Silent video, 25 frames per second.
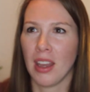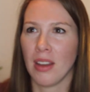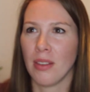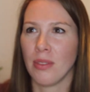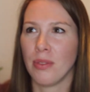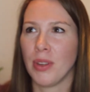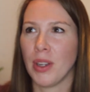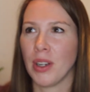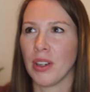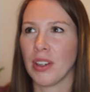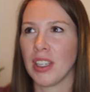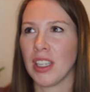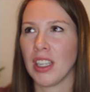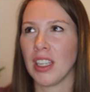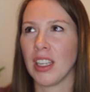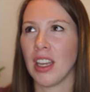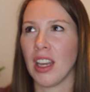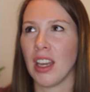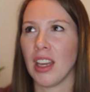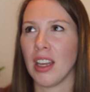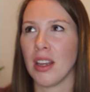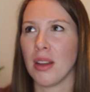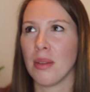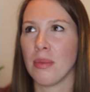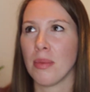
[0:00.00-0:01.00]
very
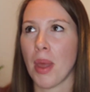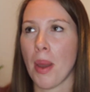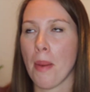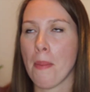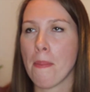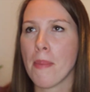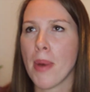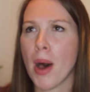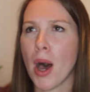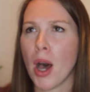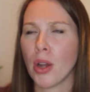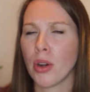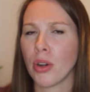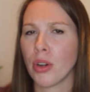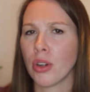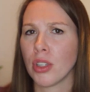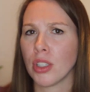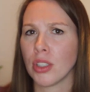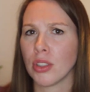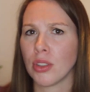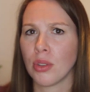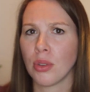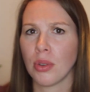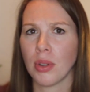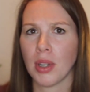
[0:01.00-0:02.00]
modern
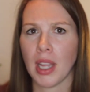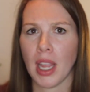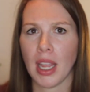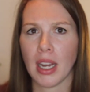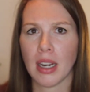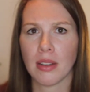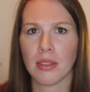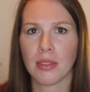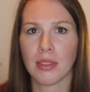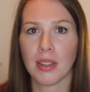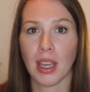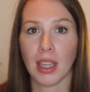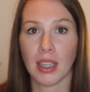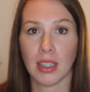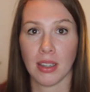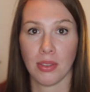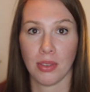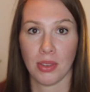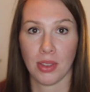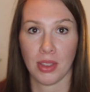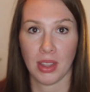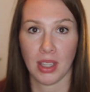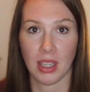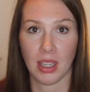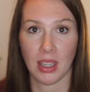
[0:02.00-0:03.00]
and creative kind
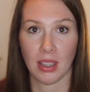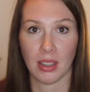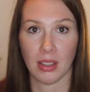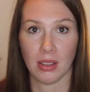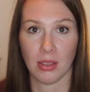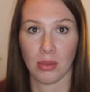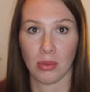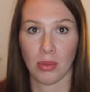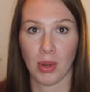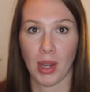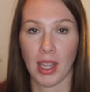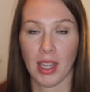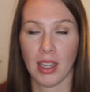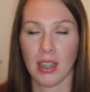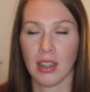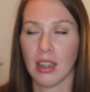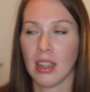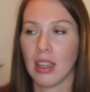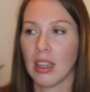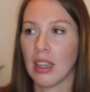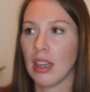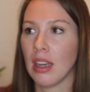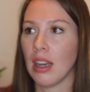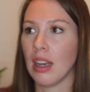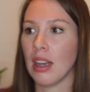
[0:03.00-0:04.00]
of thing, right?
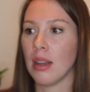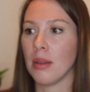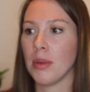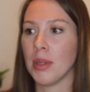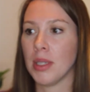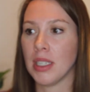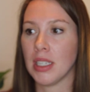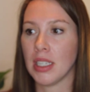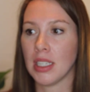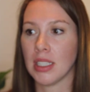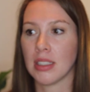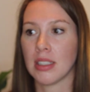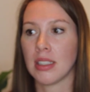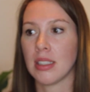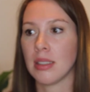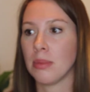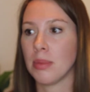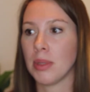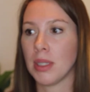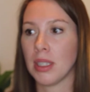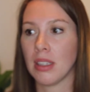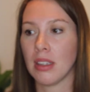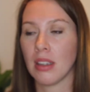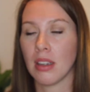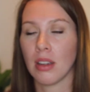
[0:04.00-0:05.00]
It needs to
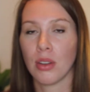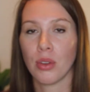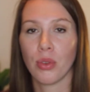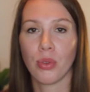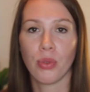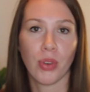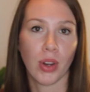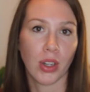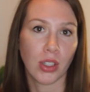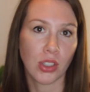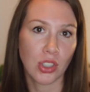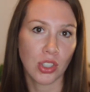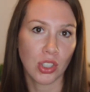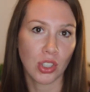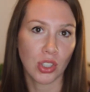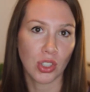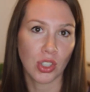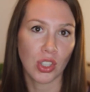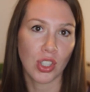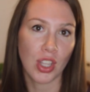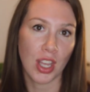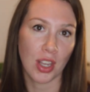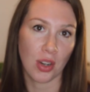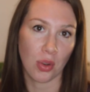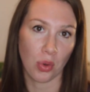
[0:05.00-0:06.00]
be
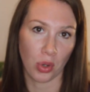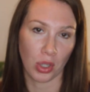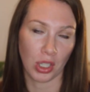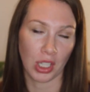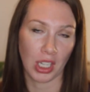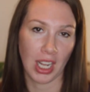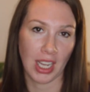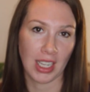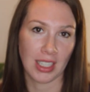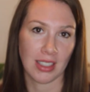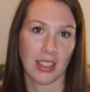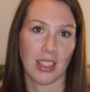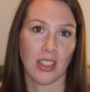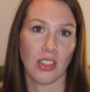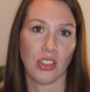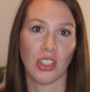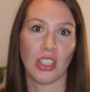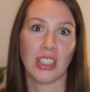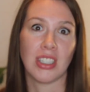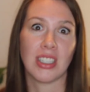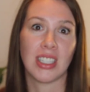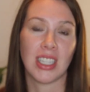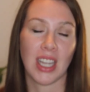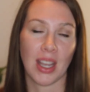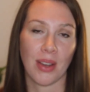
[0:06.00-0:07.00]
functional and organized, and you
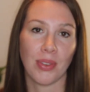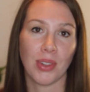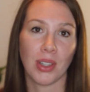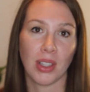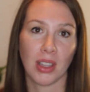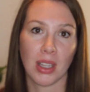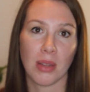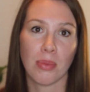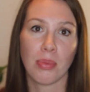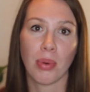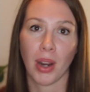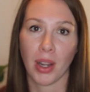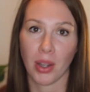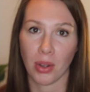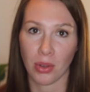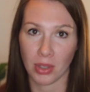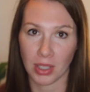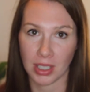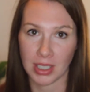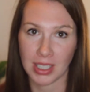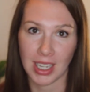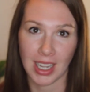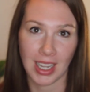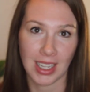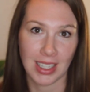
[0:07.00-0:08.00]
should definitely
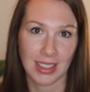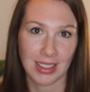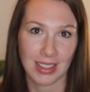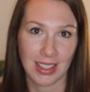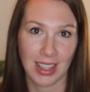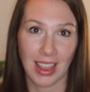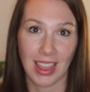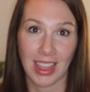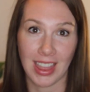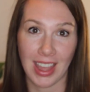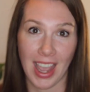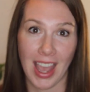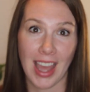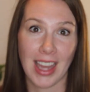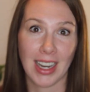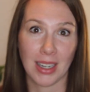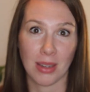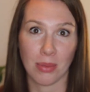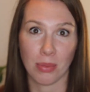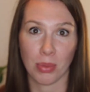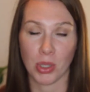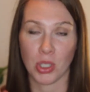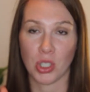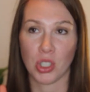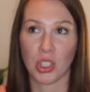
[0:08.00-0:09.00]
prioritize that
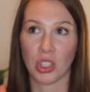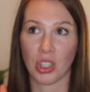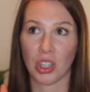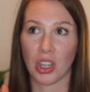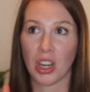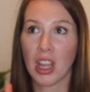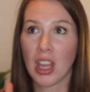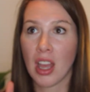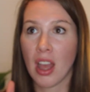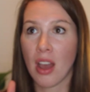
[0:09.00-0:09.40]
and put your